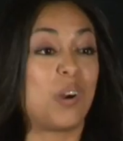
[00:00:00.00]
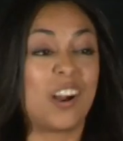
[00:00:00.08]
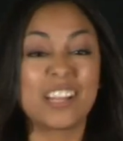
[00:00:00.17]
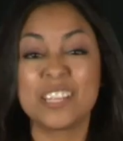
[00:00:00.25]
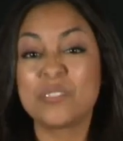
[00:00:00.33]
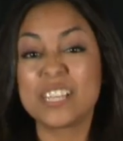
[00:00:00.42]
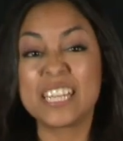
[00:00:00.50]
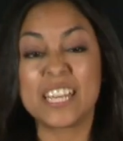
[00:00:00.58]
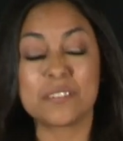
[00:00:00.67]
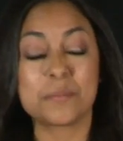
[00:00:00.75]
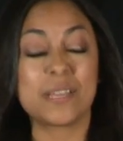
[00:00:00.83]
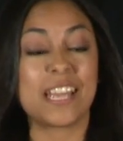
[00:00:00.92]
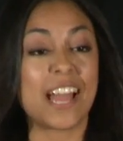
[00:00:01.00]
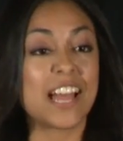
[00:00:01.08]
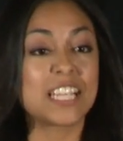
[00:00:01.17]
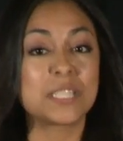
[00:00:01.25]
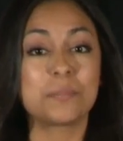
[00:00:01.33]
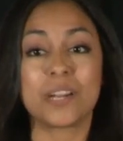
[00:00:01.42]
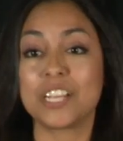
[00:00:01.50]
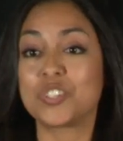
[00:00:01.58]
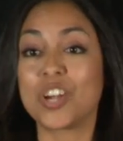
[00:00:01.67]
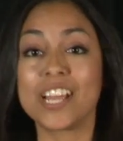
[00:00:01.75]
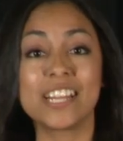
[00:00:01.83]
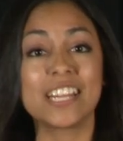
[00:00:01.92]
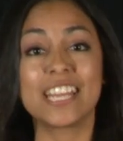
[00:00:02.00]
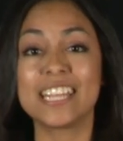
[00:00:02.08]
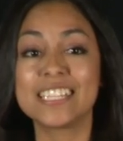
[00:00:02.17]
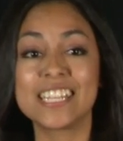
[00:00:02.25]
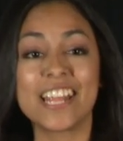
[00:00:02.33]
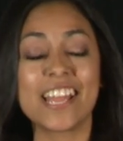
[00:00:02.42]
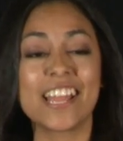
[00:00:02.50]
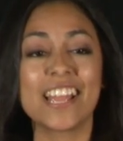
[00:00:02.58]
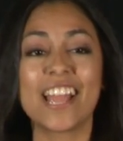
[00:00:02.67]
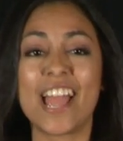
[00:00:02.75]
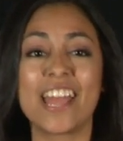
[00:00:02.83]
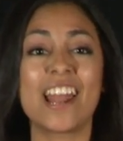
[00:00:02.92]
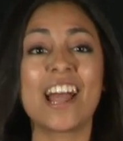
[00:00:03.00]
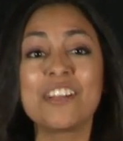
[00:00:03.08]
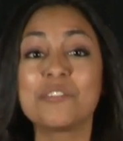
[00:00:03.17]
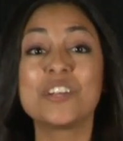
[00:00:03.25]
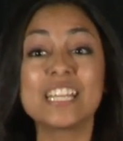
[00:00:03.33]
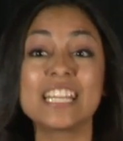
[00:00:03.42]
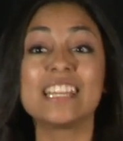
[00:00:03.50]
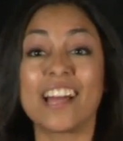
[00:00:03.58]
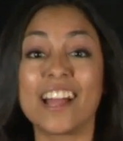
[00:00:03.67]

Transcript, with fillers: broccoli really gives me gas, but I tried it again today, and I really